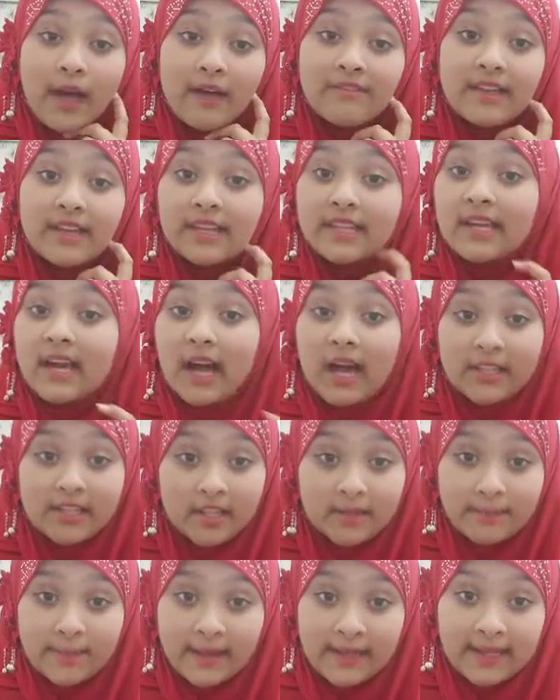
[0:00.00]
have any
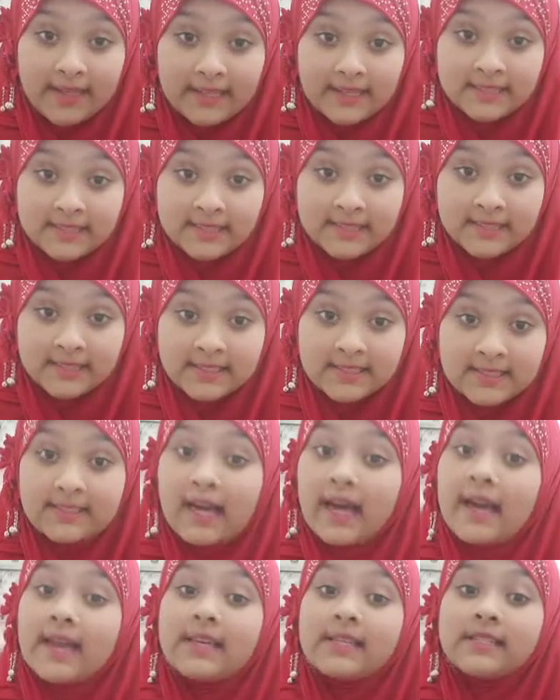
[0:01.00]
other paint,
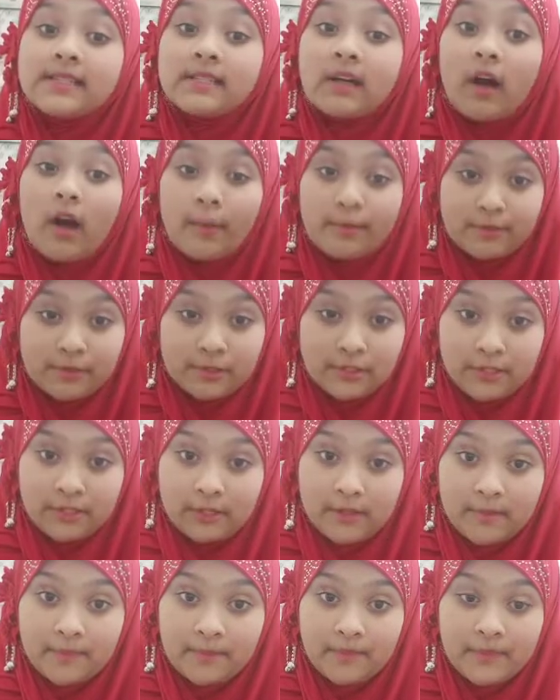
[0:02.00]
that is
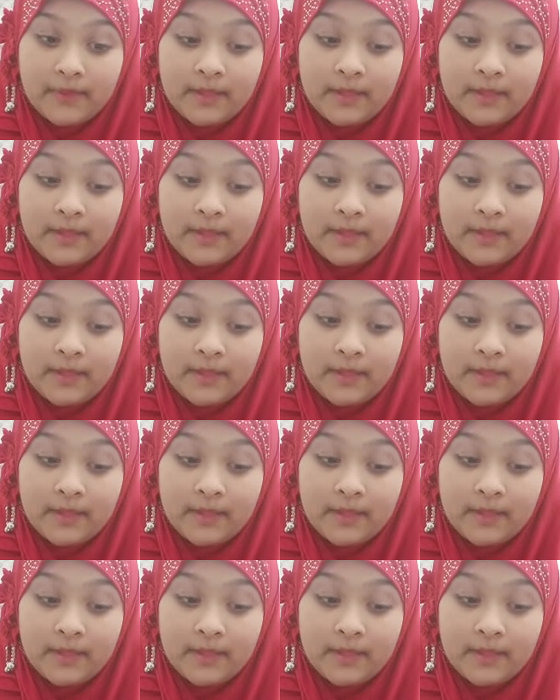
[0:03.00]
optional.